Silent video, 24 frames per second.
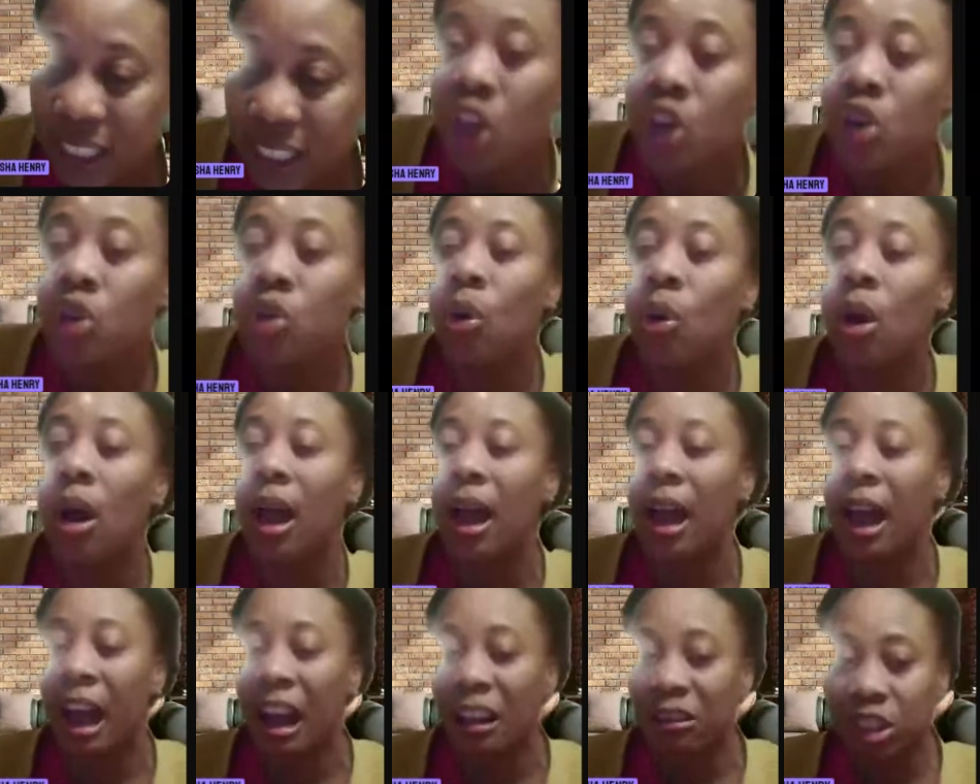you
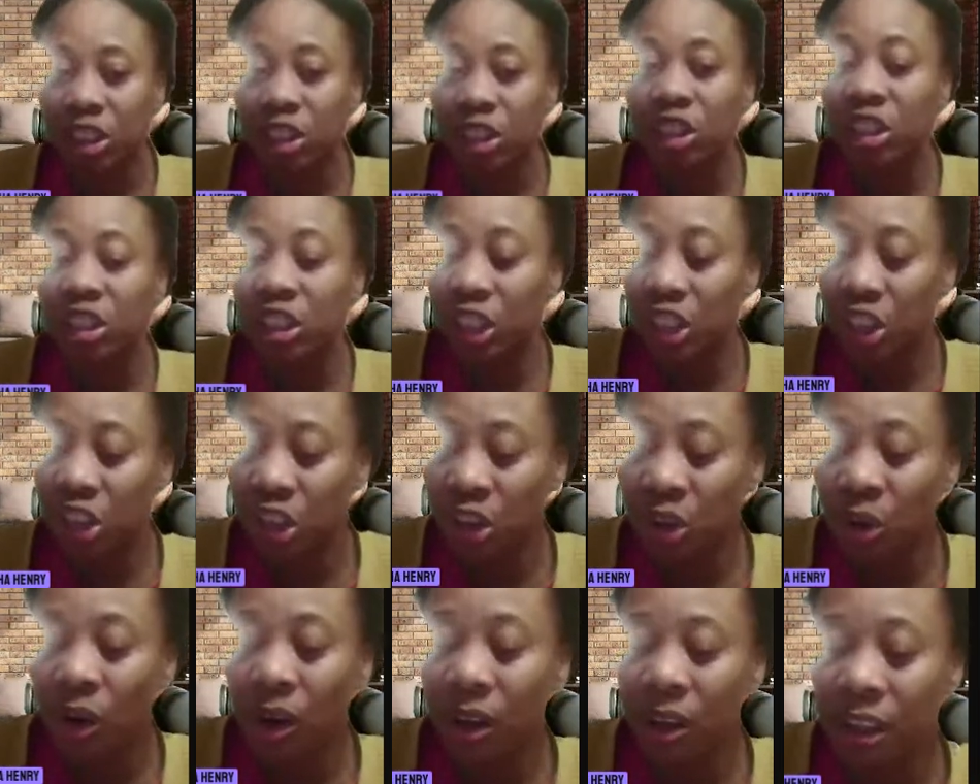have to
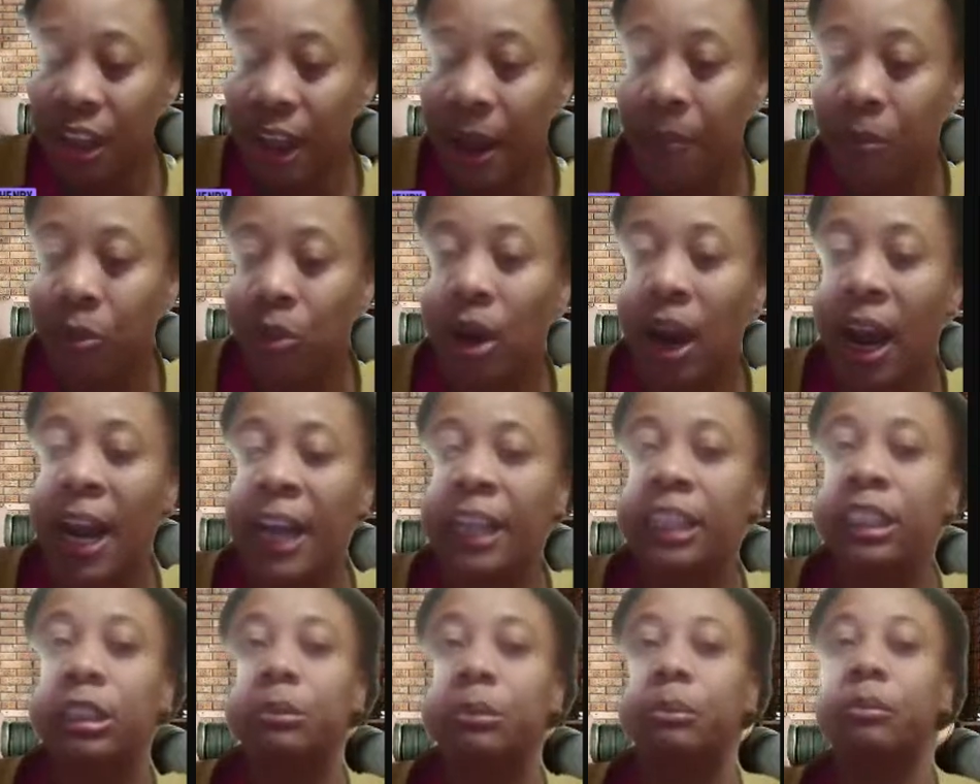secure them,
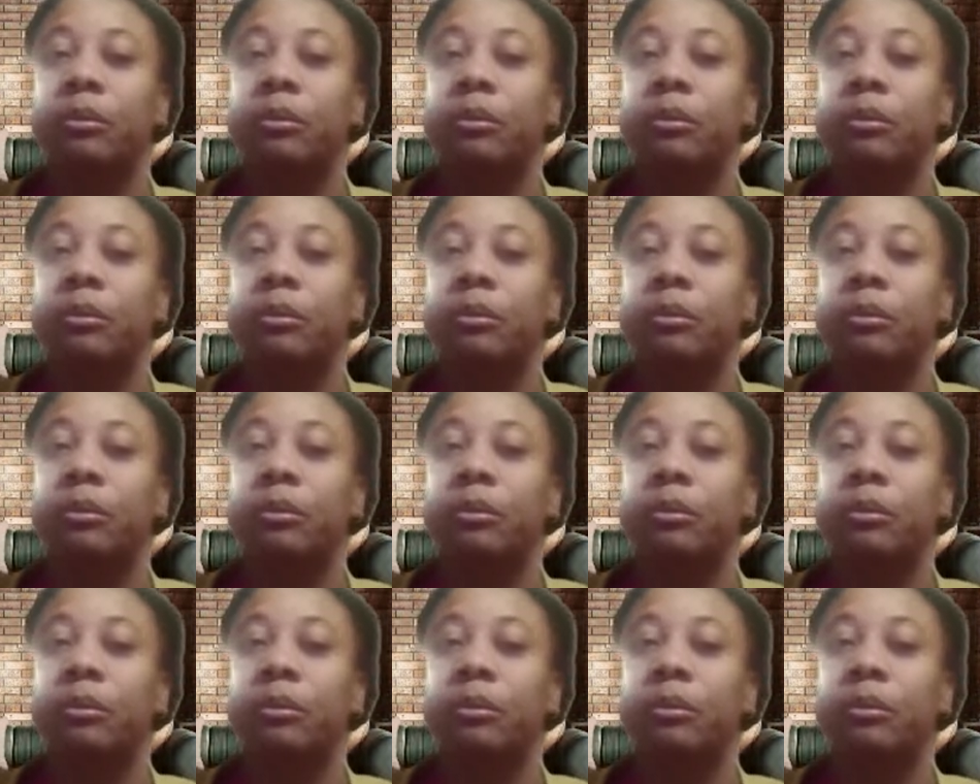right?